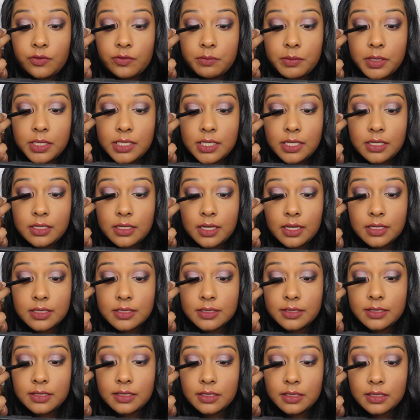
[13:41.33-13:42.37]
my tear
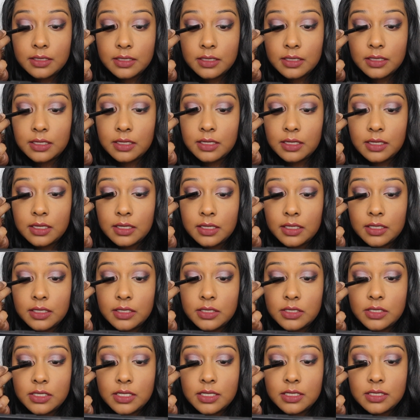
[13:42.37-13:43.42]
ducts,
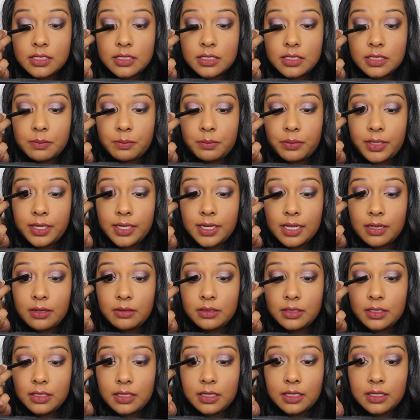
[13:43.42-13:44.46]
just to bring
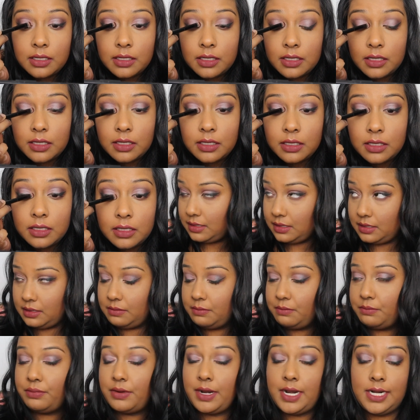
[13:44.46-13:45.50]
out the look
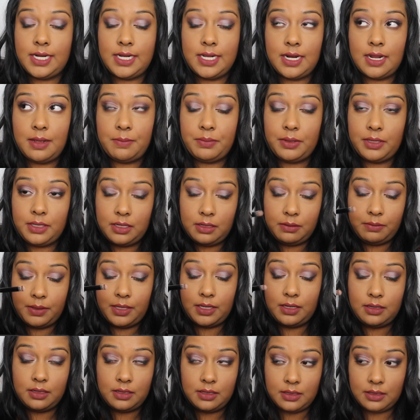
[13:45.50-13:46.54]
and brighten it up a little
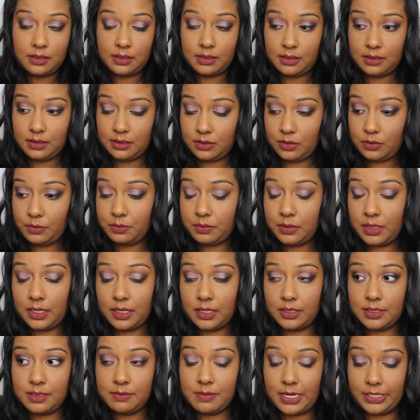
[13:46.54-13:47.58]
bit. Oh, I
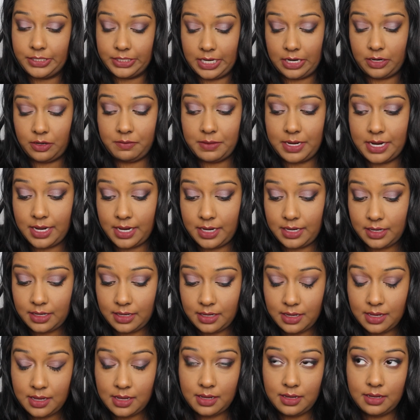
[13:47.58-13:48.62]
got some eyeshadow in my eye.
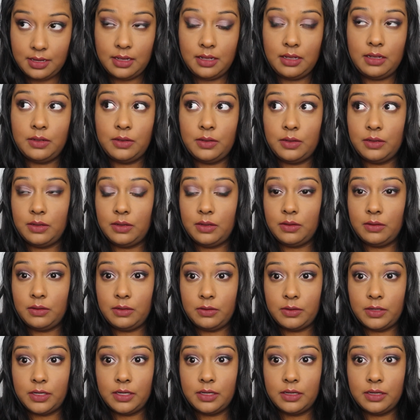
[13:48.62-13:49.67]
Oh
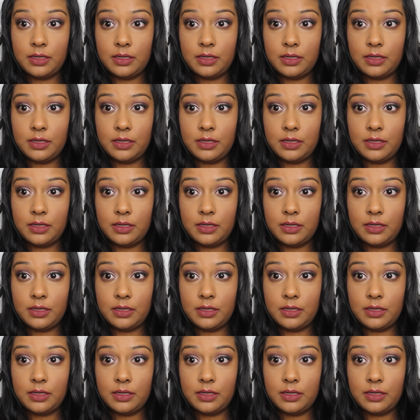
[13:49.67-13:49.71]
Lord.